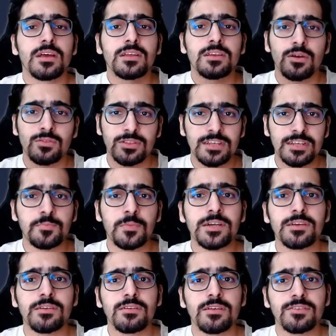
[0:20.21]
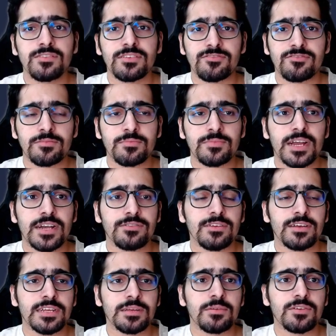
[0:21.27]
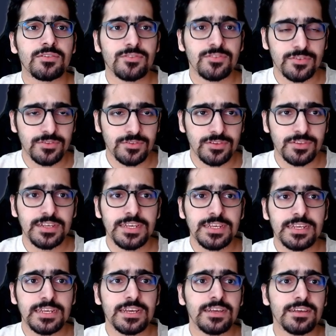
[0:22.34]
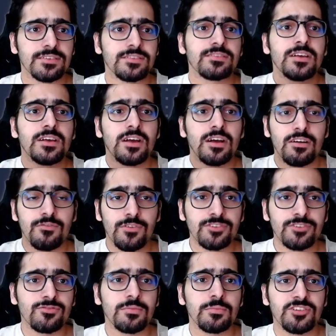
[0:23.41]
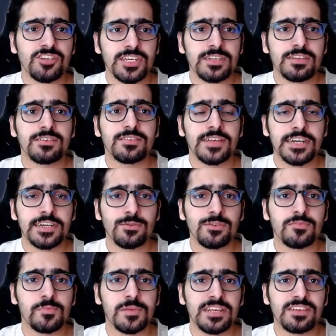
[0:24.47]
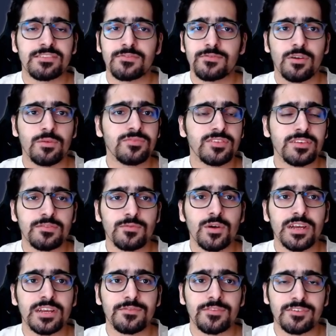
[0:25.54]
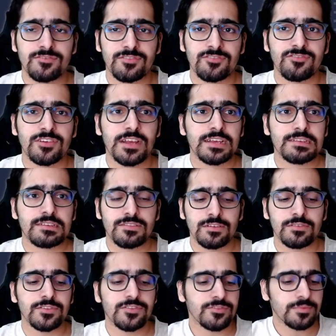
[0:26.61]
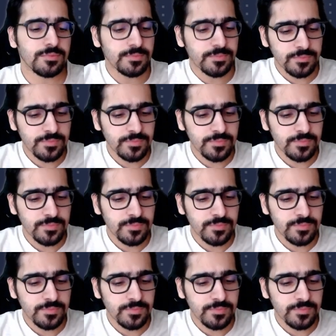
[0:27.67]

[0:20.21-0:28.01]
Now this particular system that you are able to see is a virtual machine sent to a space from Civo infrastructure as a service.